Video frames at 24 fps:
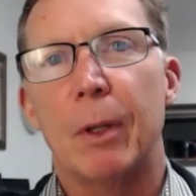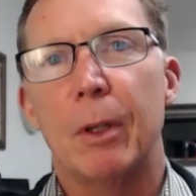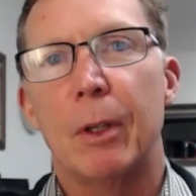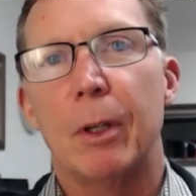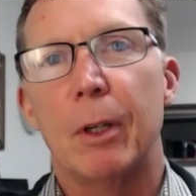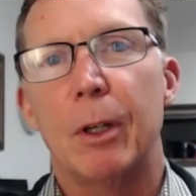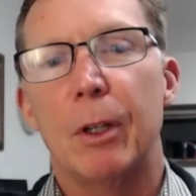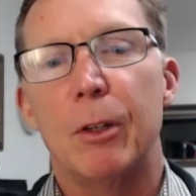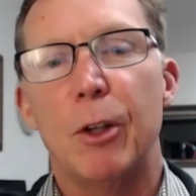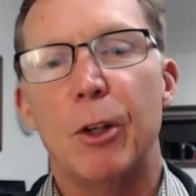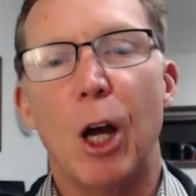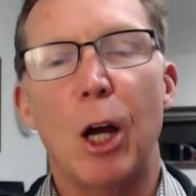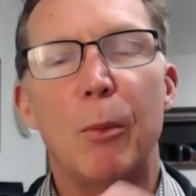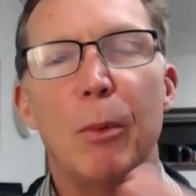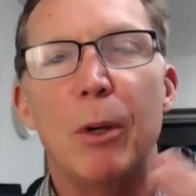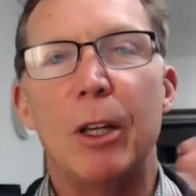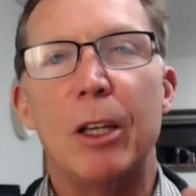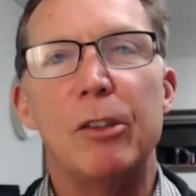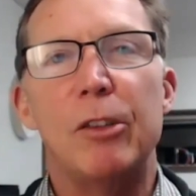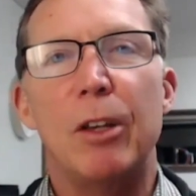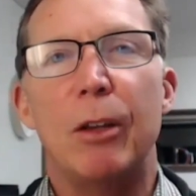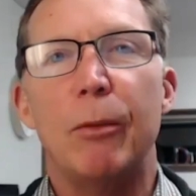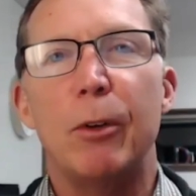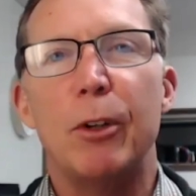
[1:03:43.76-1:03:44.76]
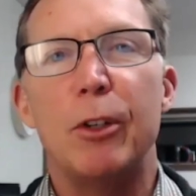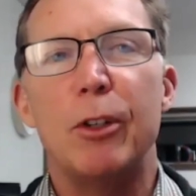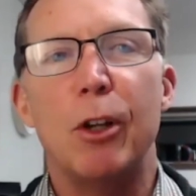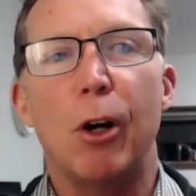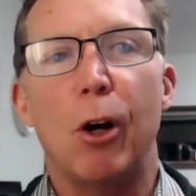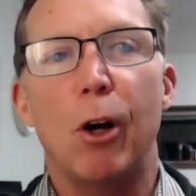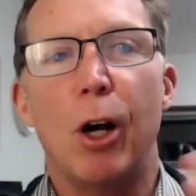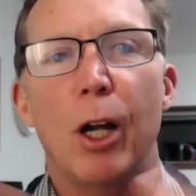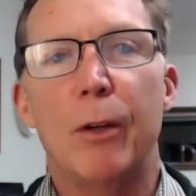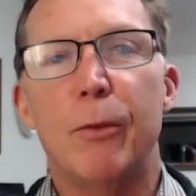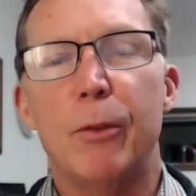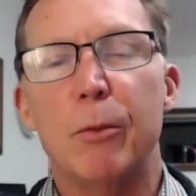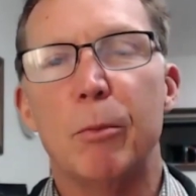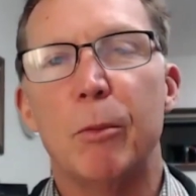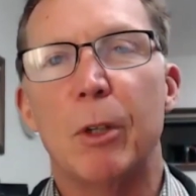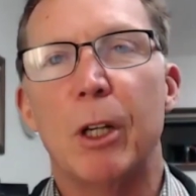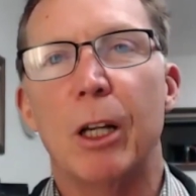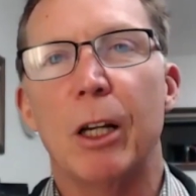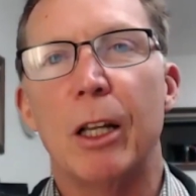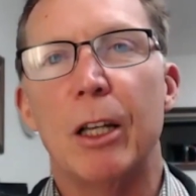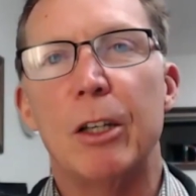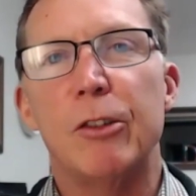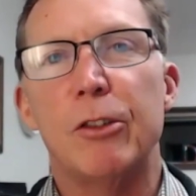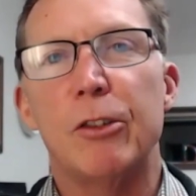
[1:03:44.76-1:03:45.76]
Nobody's ever died from
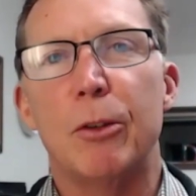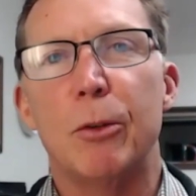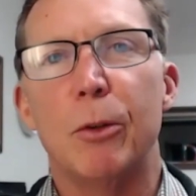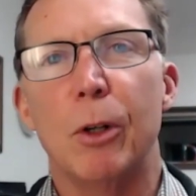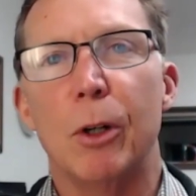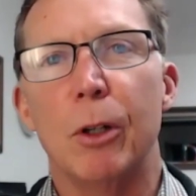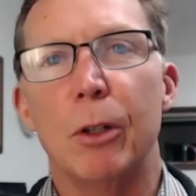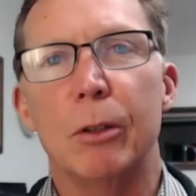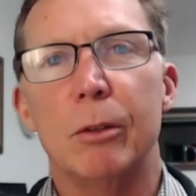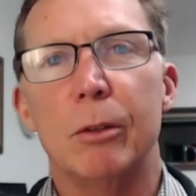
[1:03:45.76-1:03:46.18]
cholesterol.